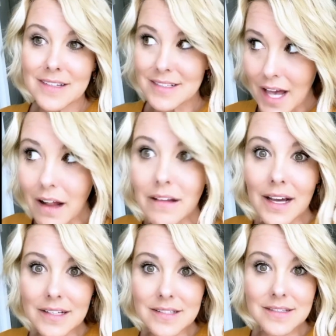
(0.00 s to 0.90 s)
tell
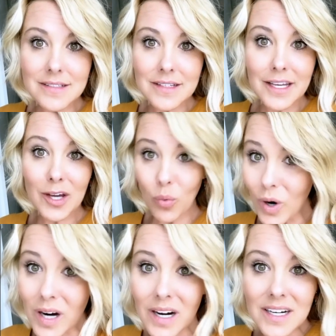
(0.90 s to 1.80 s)
us it
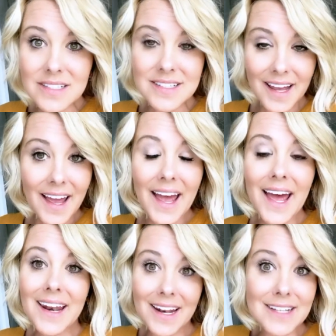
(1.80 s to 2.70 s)
works
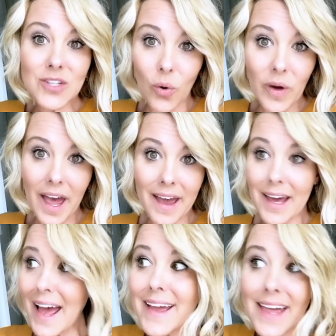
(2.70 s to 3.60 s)
and it is okay.
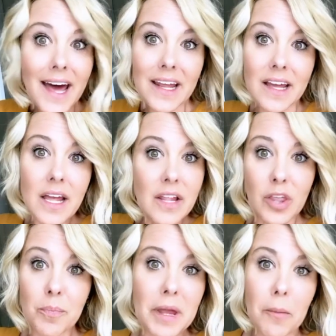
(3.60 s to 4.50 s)
And I get it
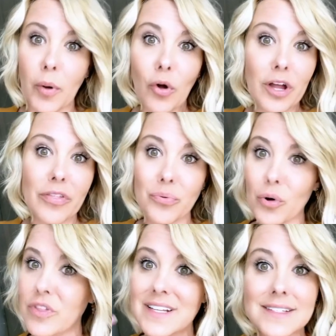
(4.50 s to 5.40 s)
that people can
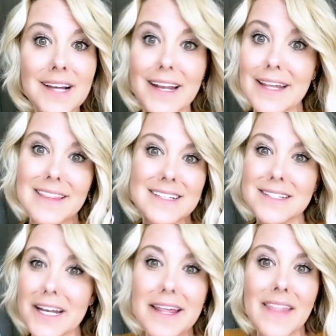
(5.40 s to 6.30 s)
throw this study and
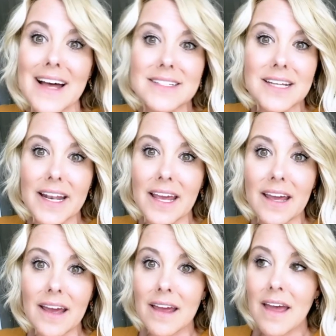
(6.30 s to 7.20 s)
that study
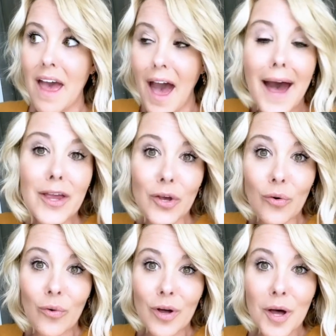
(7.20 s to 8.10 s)
at
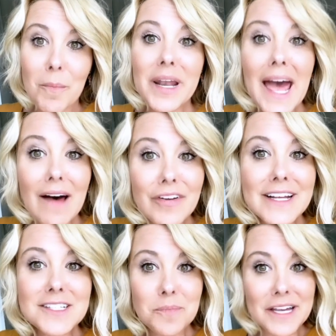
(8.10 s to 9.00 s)
you, but
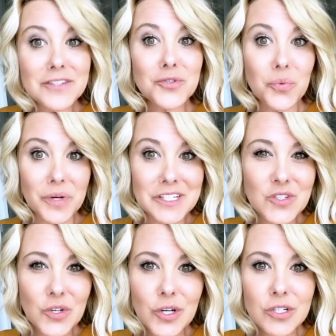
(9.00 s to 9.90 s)
evidence-based
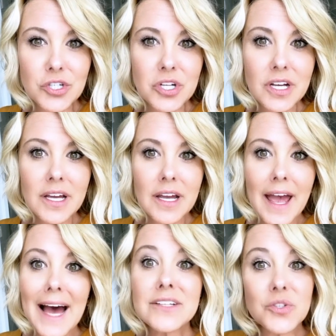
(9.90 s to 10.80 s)
research
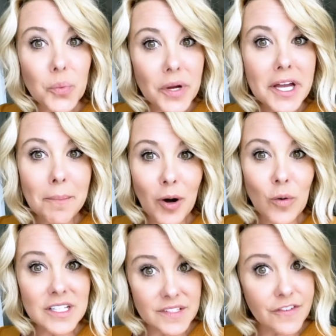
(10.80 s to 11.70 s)
has 3
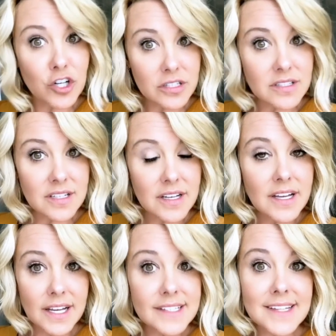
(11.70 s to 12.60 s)
components. First
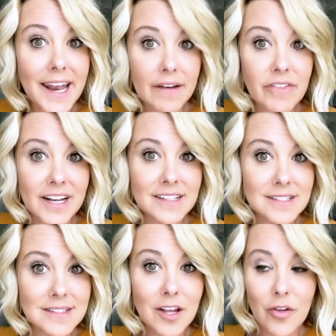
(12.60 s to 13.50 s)
is that
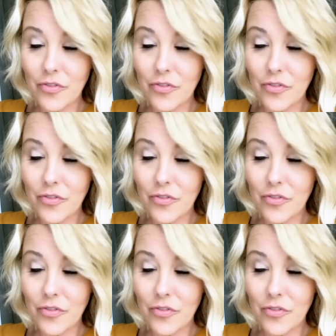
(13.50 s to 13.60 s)
evidence,